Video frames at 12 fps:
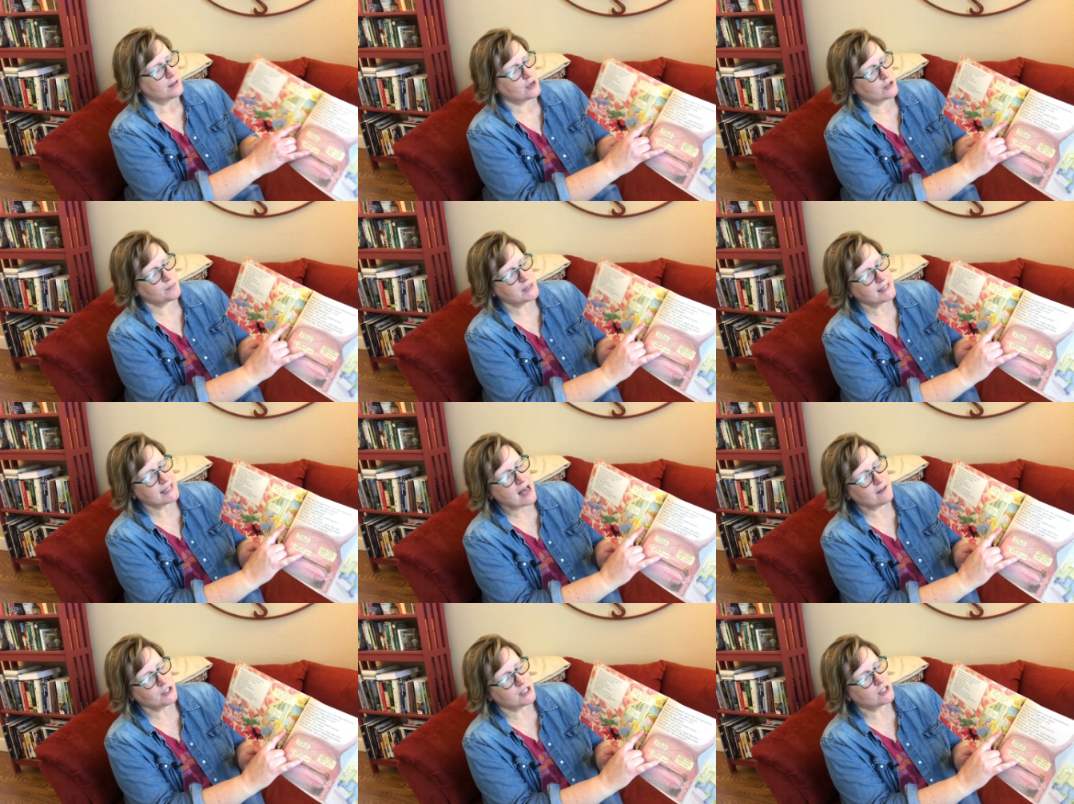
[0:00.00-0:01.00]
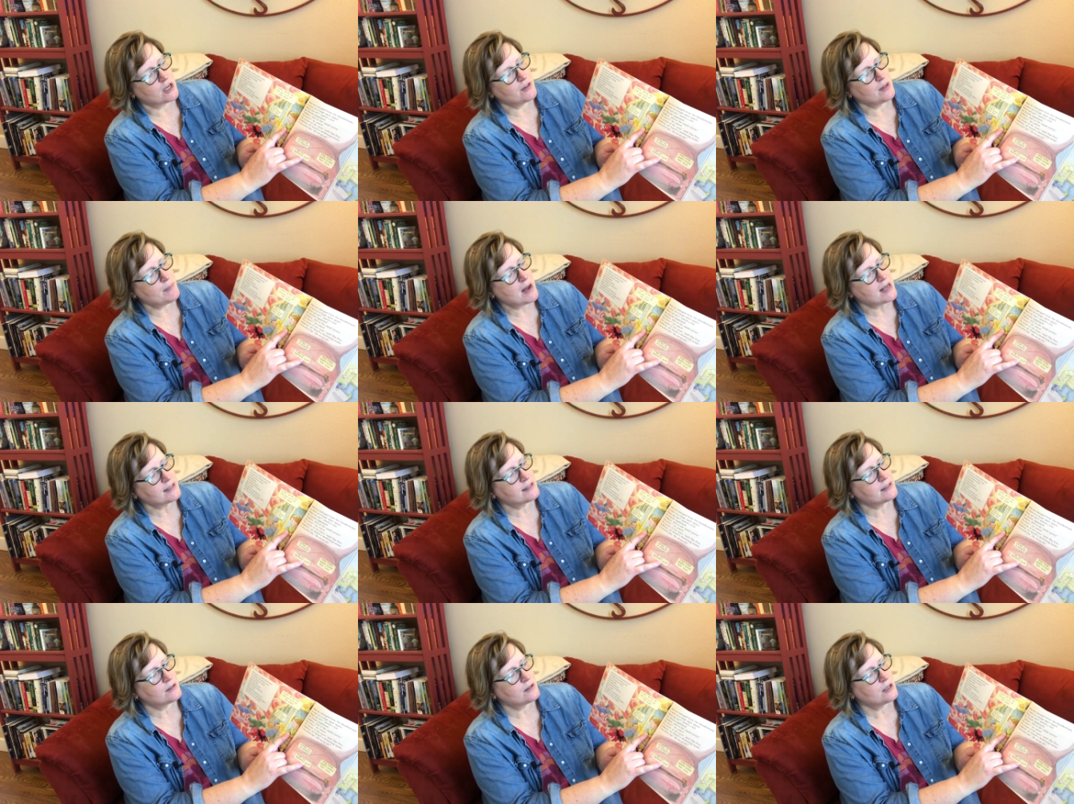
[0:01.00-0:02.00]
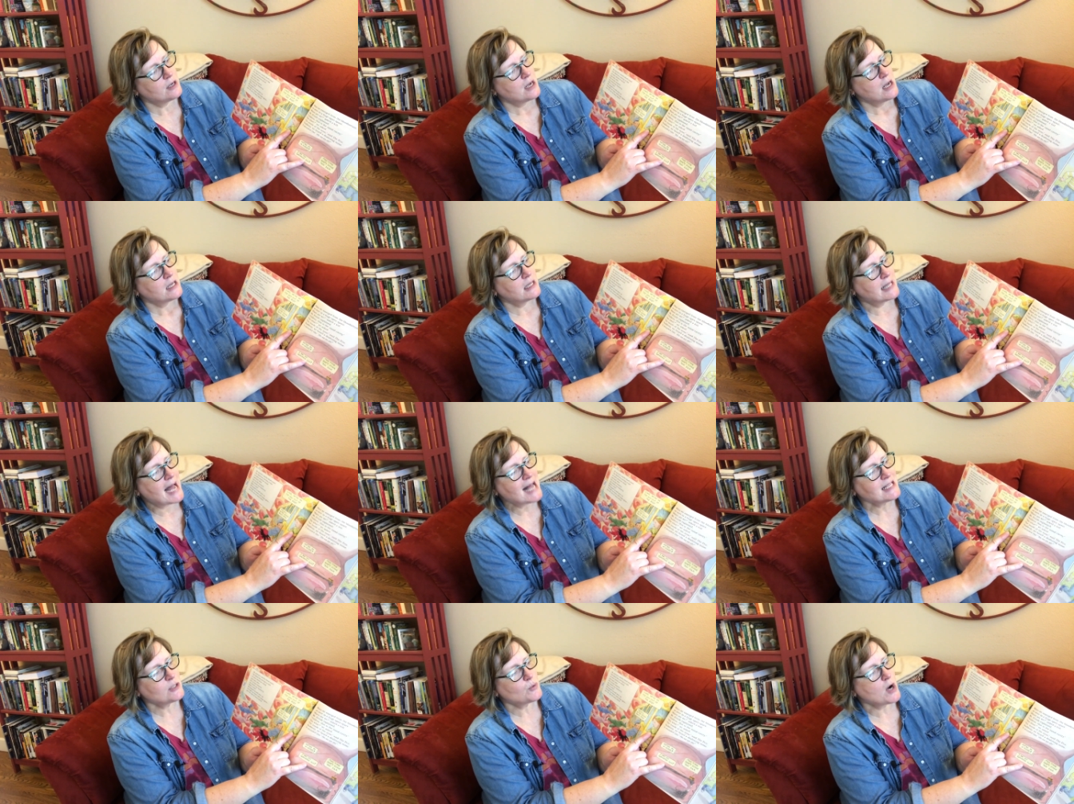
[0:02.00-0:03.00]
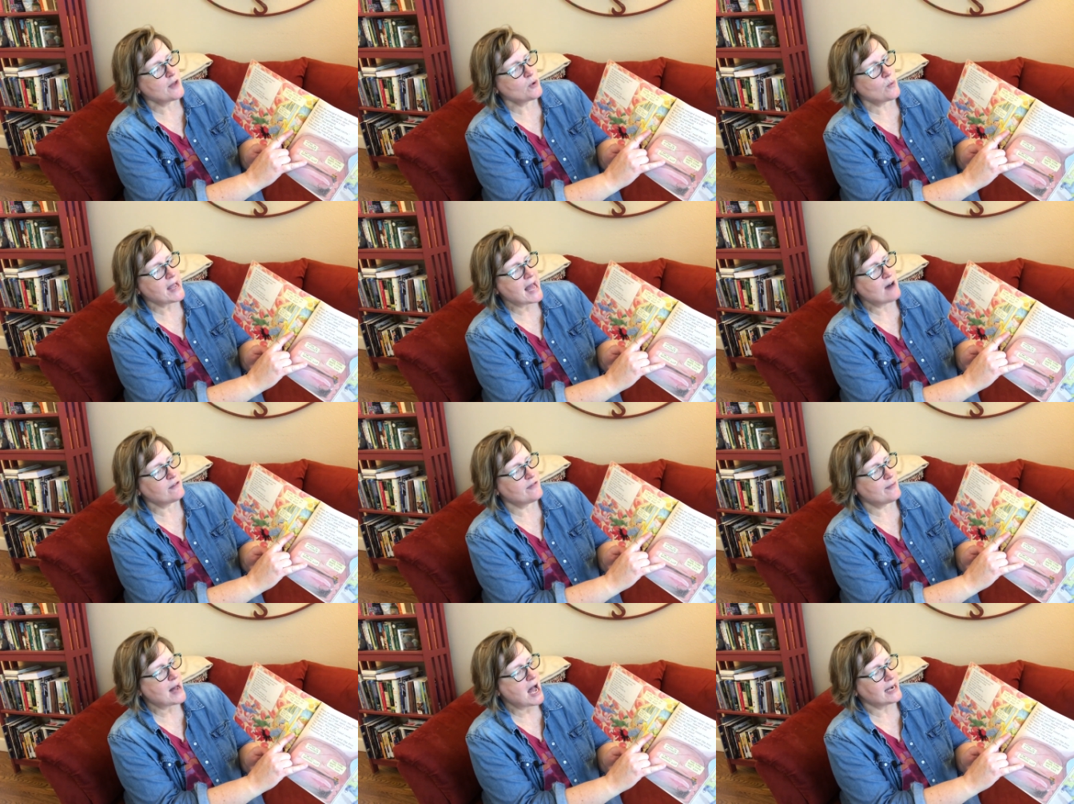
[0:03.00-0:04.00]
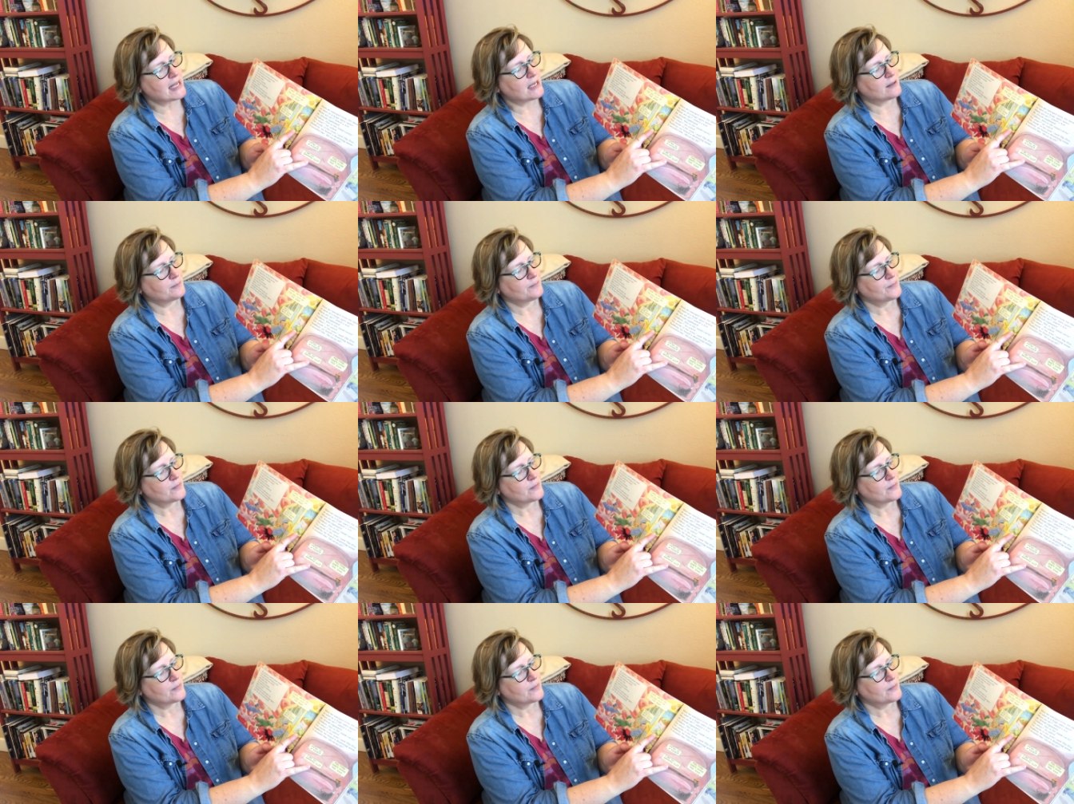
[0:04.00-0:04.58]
There's Ms. F. She's on the bus. "Class, we're on the way out of the body."